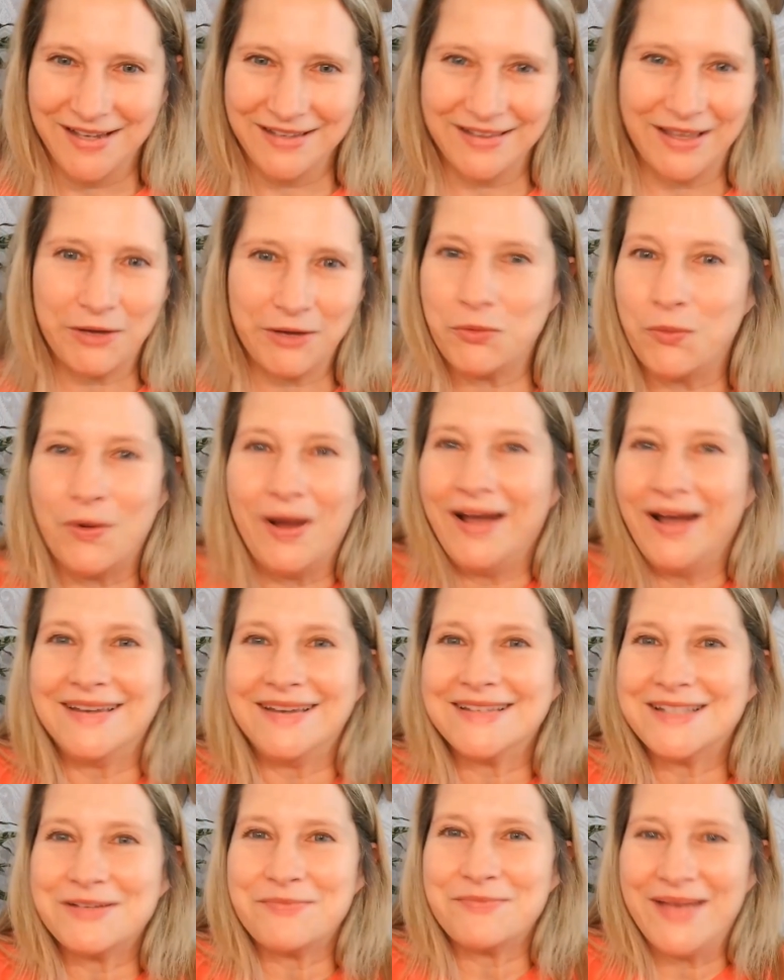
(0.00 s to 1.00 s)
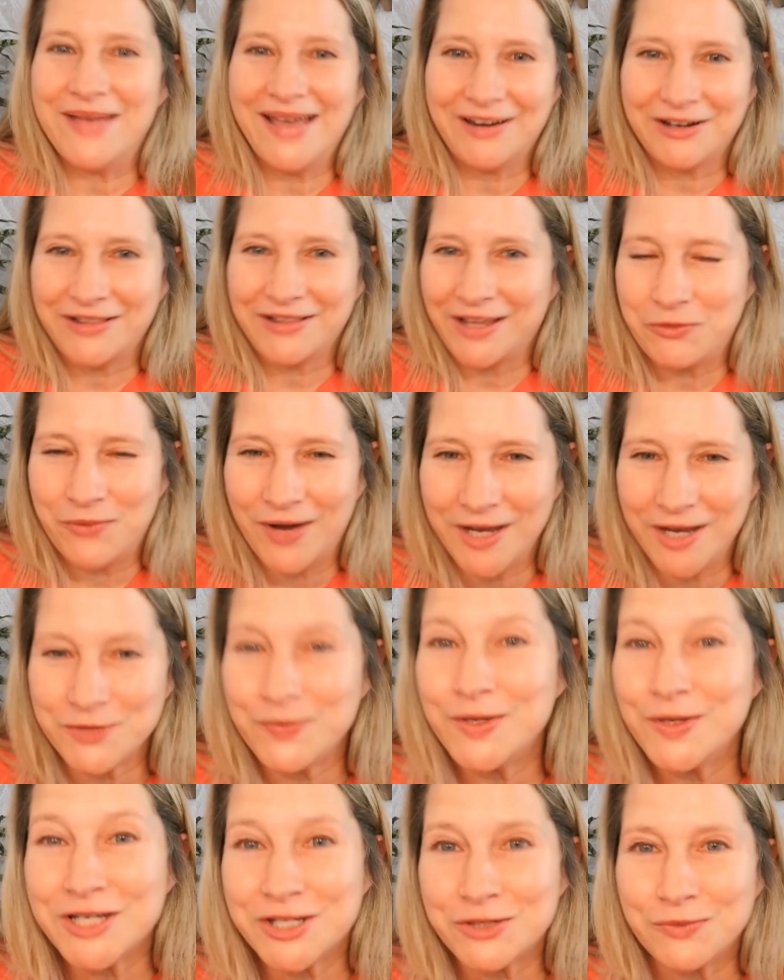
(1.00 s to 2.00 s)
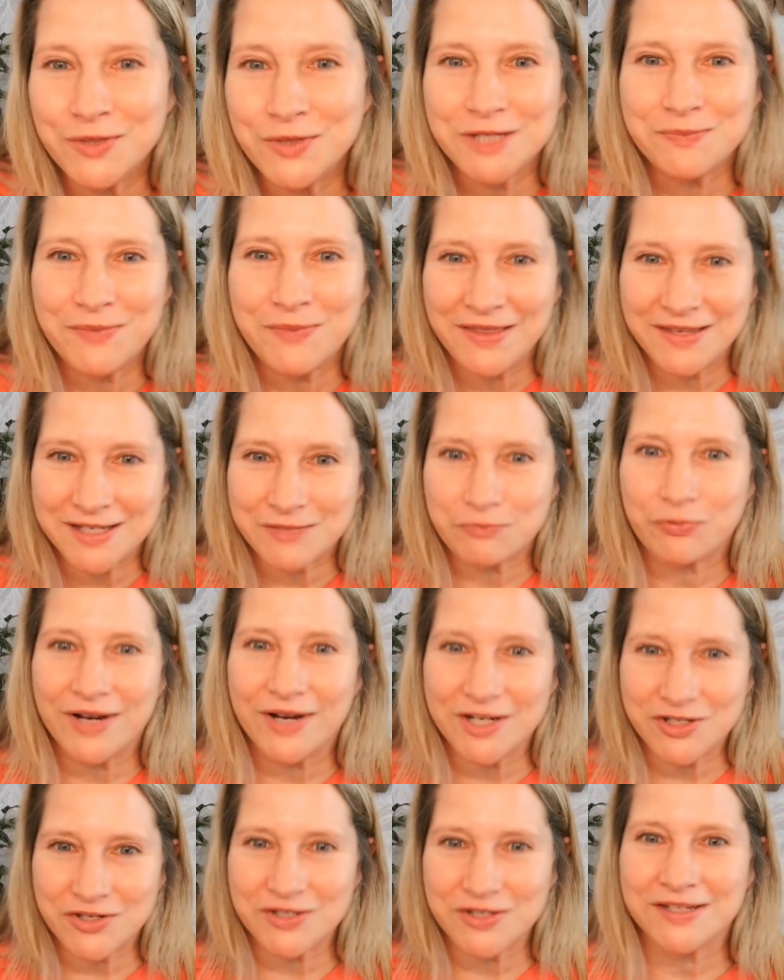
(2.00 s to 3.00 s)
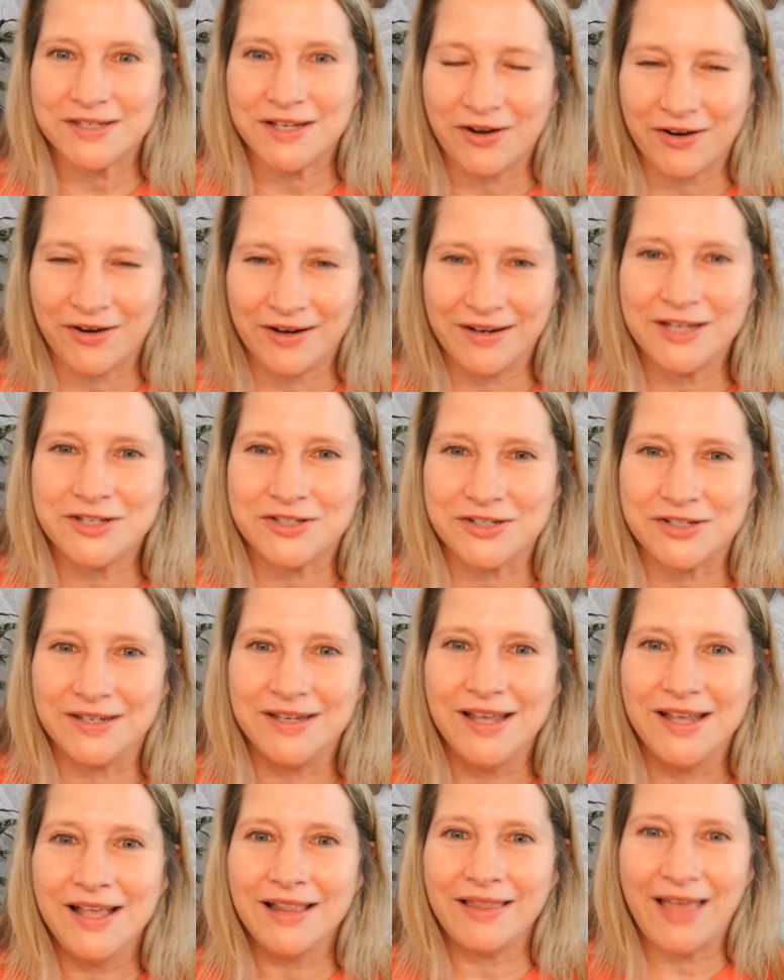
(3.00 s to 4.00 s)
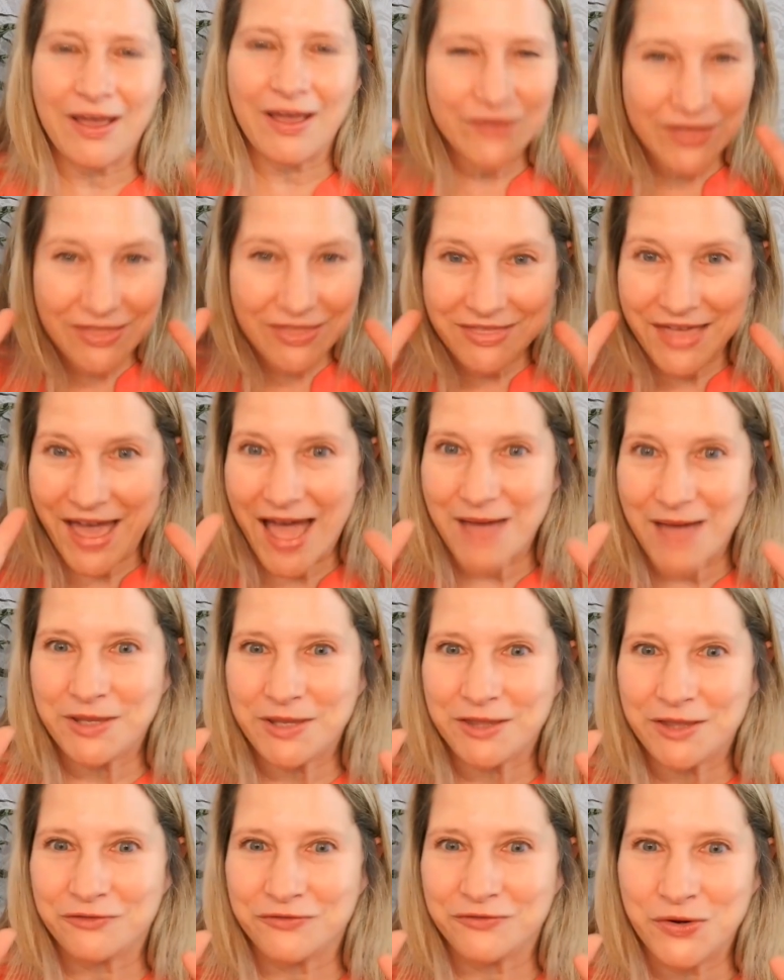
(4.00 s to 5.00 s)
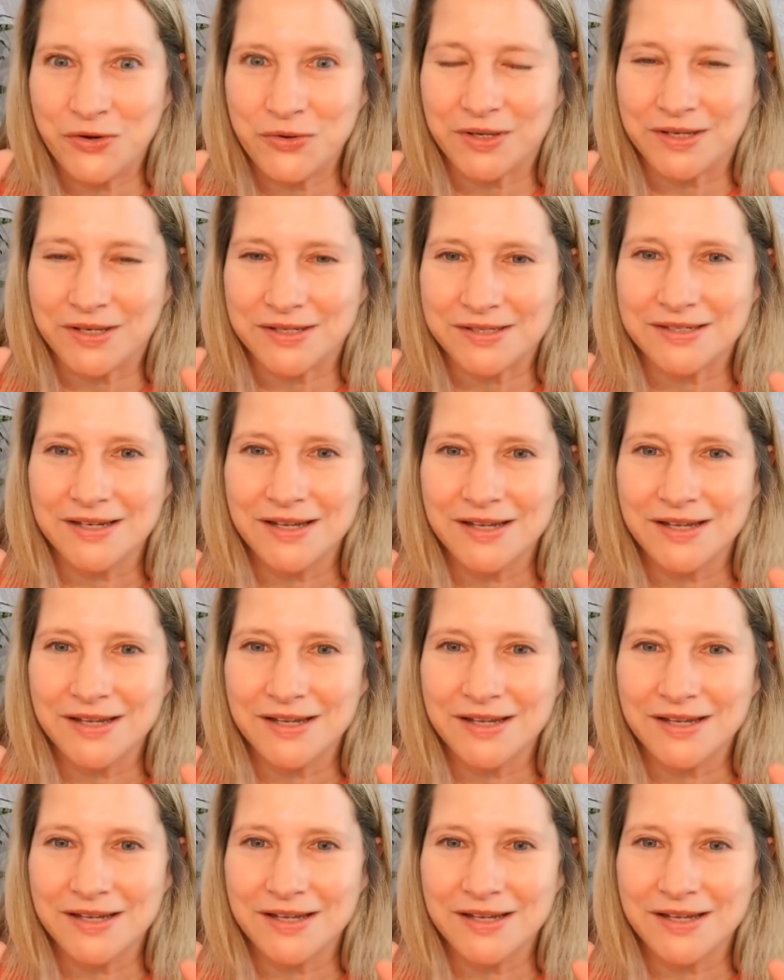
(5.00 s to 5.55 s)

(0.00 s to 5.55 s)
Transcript: Like, why does it matter? Like, why should we spend this precious incarnation having that be the focus?